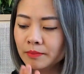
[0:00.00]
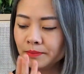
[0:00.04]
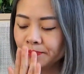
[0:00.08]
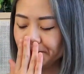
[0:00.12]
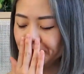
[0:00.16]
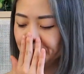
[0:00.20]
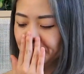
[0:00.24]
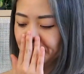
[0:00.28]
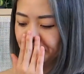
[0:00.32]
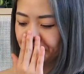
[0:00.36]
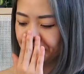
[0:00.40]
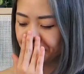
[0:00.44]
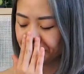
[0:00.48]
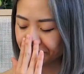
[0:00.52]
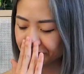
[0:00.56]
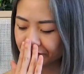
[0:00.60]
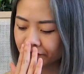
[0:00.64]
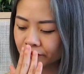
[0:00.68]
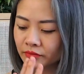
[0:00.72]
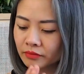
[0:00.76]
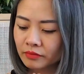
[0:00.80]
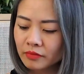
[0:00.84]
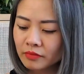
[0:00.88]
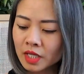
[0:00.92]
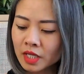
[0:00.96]

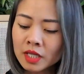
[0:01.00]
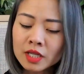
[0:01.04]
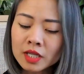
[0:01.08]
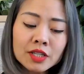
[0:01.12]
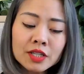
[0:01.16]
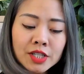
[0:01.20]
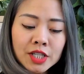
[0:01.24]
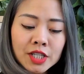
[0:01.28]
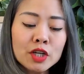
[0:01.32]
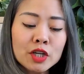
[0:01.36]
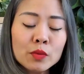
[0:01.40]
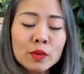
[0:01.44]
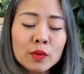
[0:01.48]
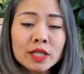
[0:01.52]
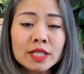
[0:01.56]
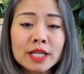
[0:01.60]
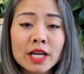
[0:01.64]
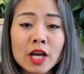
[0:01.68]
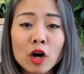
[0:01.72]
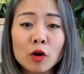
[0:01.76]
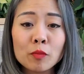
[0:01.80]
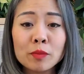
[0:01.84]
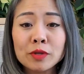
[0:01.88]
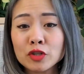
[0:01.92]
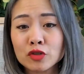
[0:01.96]
continuing to
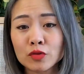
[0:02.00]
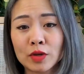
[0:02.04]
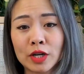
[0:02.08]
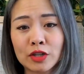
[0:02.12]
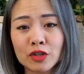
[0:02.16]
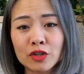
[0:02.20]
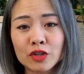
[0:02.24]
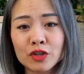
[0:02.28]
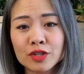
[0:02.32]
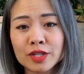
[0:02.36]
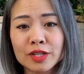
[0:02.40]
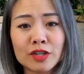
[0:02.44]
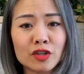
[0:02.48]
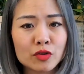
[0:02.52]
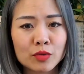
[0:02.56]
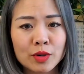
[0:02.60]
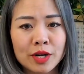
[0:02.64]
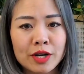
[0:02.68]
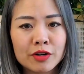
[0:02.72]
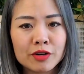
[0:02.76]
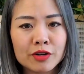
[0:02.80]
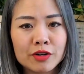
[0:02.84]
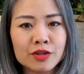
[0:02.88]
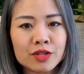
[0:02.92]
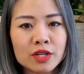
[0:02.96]
help instructors and
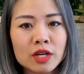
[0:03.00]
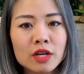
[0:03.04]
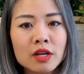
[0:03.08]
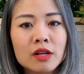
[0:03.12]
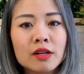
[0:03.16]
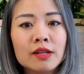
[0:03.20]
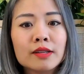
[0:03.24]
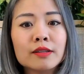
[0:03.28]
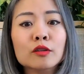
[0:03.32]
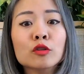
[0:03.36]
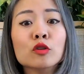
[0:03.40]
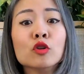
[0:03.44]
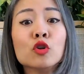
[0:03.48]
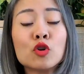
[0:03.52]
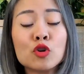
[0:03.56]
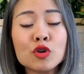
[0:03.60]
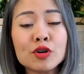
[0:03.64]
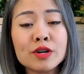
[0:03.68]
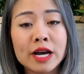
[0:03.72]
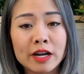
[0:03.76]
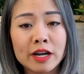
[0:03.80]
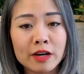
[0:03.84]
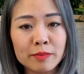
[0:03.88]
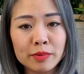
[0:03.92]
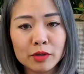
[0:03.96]
creators learn
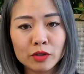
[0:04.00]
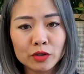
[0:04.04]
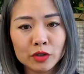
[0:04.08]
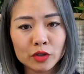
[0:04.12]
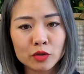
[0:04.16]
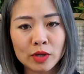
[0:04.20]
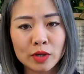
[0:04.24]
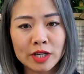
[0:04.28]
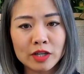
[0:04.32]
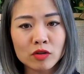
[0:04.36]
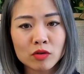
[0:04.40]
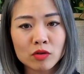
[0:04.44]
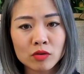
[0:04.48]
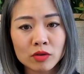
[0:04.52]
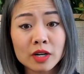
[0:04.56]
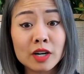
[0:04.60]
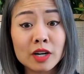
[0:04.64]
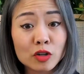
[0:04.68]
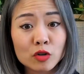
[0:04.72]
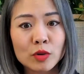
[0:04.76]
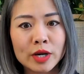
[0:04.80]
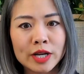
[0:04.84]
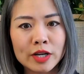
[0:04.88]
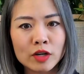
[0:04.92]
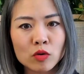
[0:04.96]
how to build a
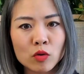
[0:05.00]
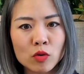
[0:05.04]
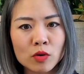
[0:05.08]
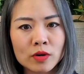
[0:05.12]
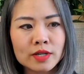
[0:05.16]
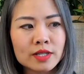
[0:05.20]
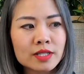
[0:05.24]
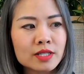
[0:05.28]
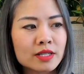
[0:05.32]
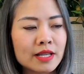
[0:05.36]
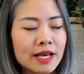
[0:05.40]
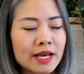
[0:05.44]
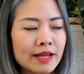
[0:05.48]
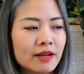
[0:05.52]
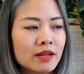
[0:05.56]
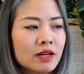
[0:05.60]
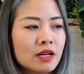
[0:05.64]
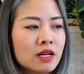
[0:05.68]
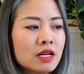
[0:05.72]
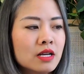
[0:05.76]
great course that